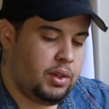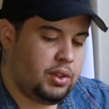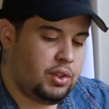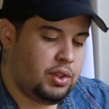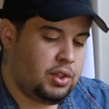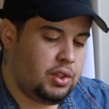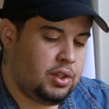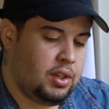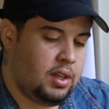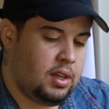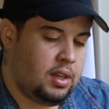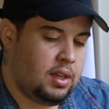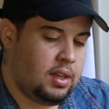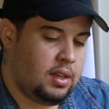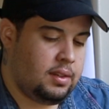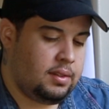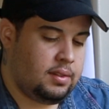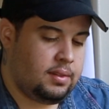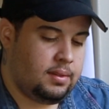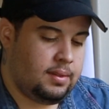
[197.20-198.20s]
which
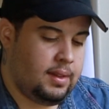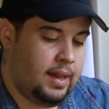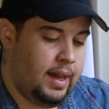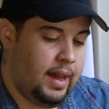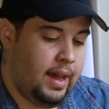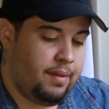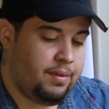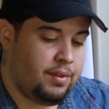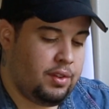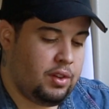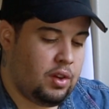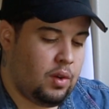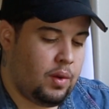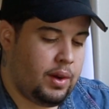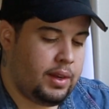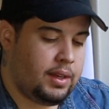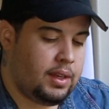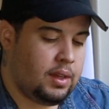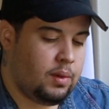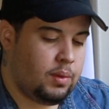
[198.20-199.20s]
I have
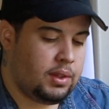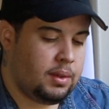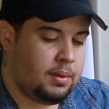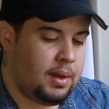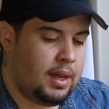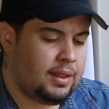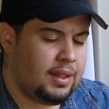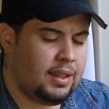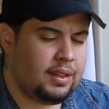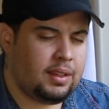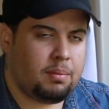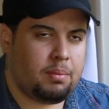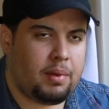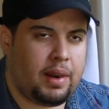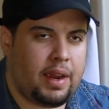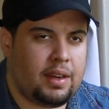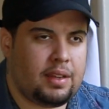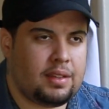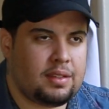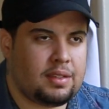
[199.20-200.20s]
no idea I think the
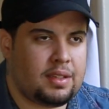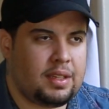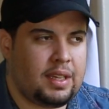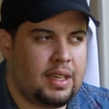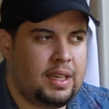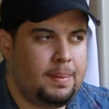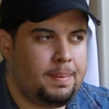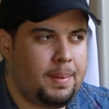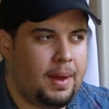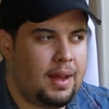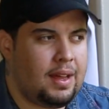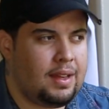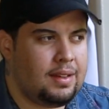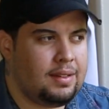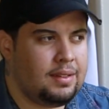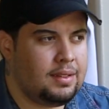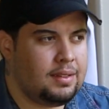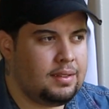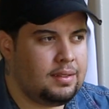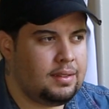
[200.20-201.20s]
brand is Keep
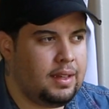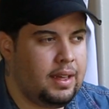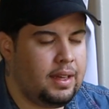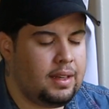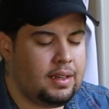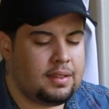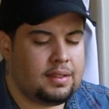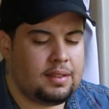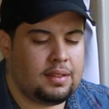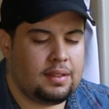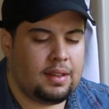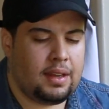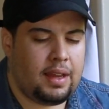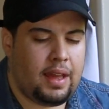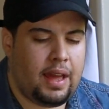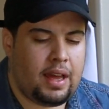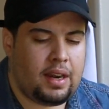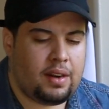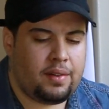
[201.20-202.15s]
On, and it's an